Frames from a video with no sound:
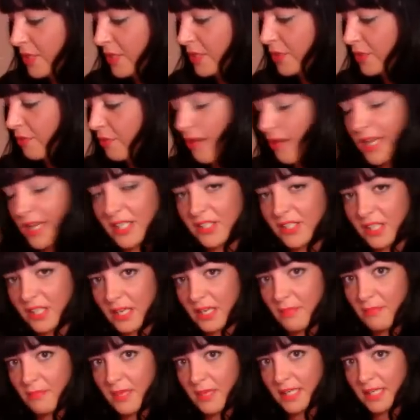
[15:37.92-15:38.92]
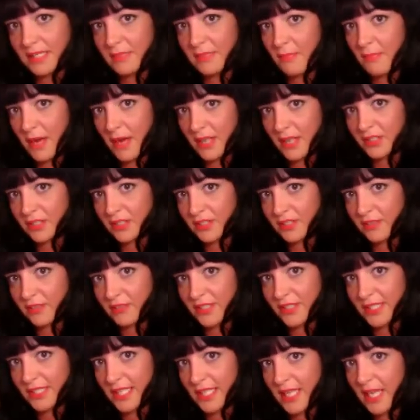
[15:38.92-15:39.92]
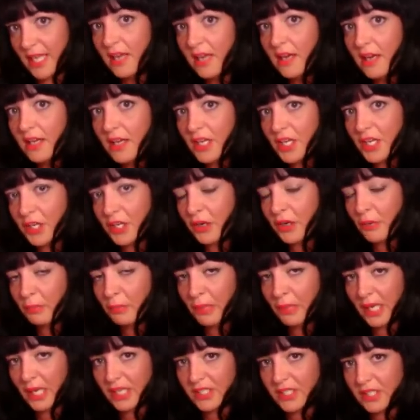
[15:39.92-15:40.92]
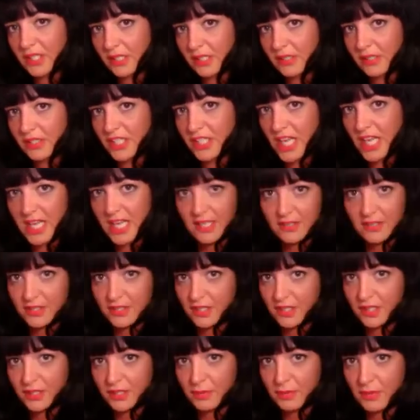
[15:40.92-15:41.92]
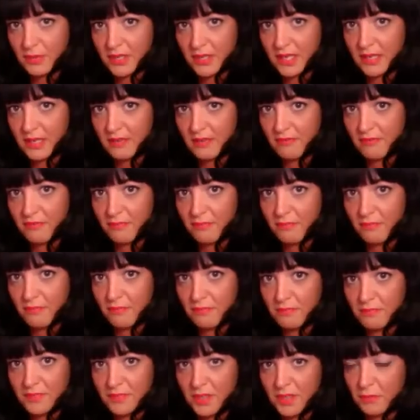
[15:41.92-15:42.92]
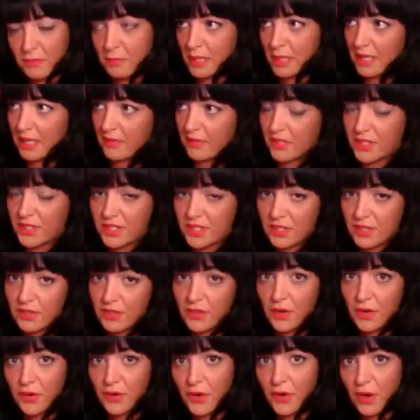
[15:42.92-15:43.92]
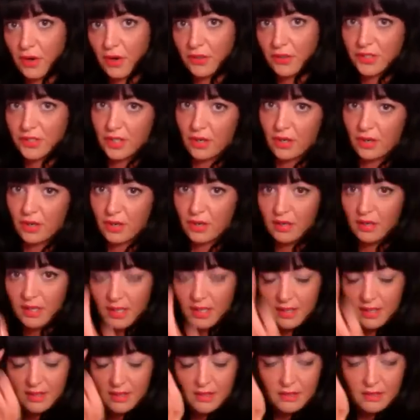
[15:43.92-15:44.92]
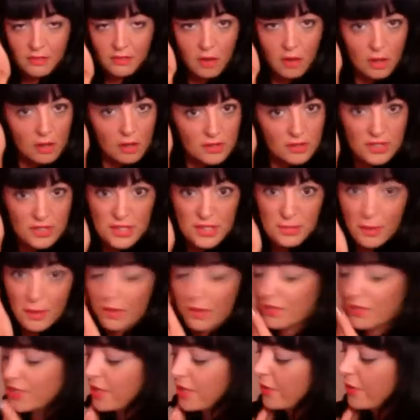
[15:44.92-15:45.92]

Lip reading: is great because you can mix and match, because obviously your complexion changes whether you've sort of been in the sun or not, or got lots of spots or